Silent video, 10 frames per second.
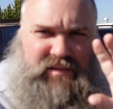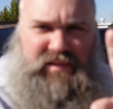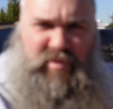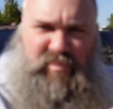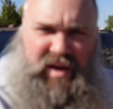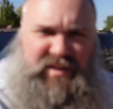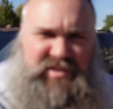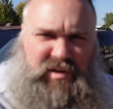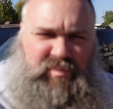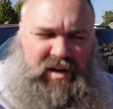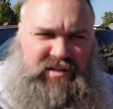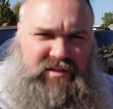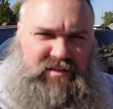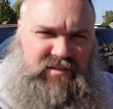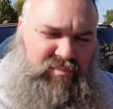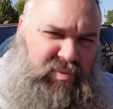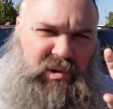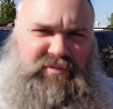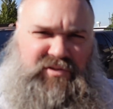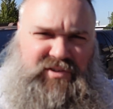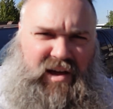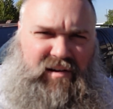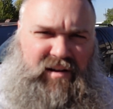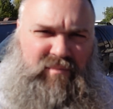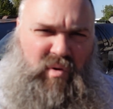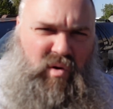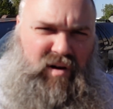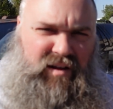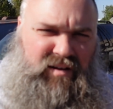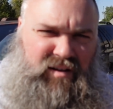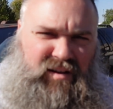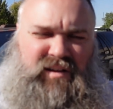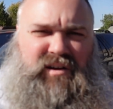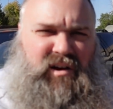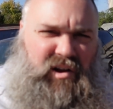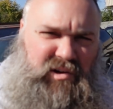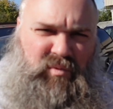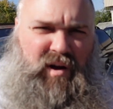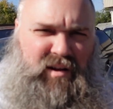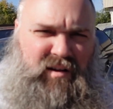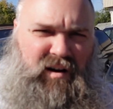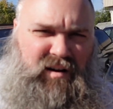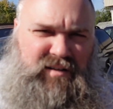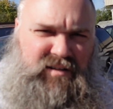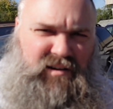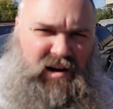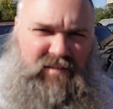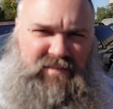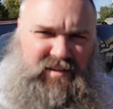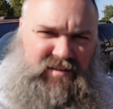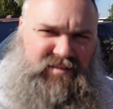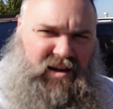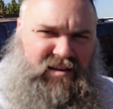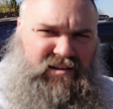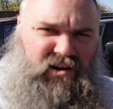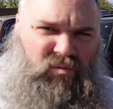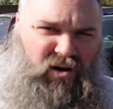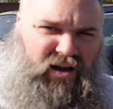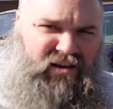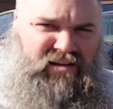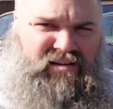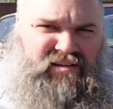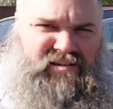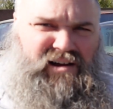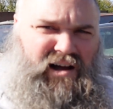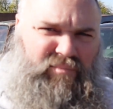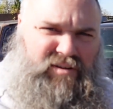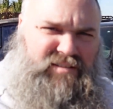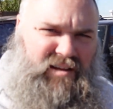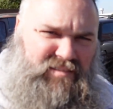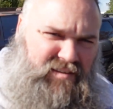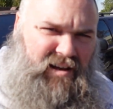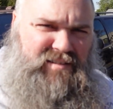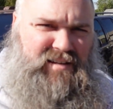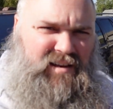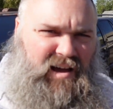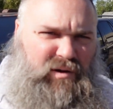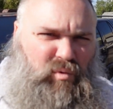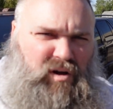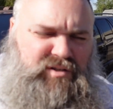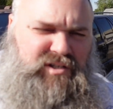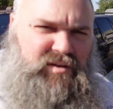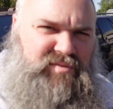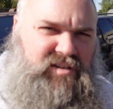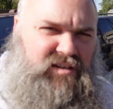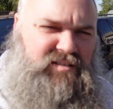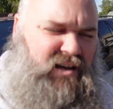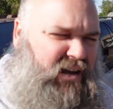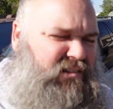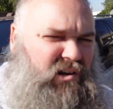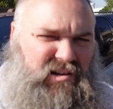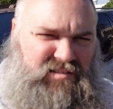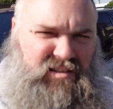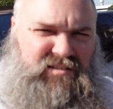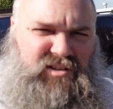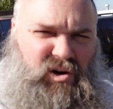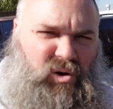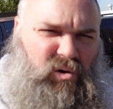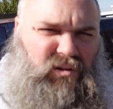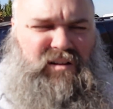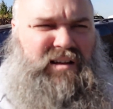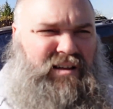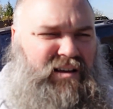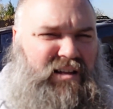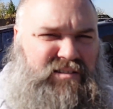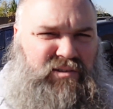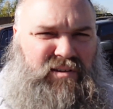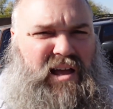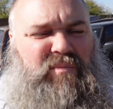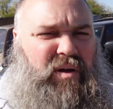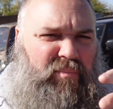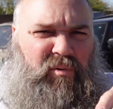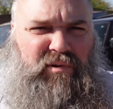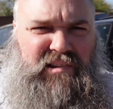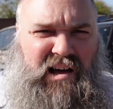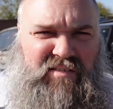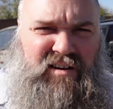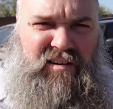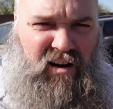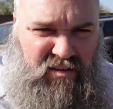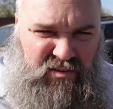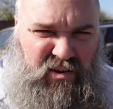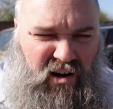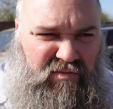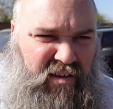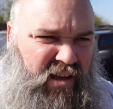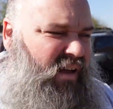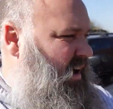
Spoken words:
Let me paint you a picture. It's a beautiful Saturday morning. You're on your way to Cars and Coffee. You decide, you know what? I'm gonna take the 1991 GMC Syclone because it's cool. It's unique. People would love it at Cars and Coffee.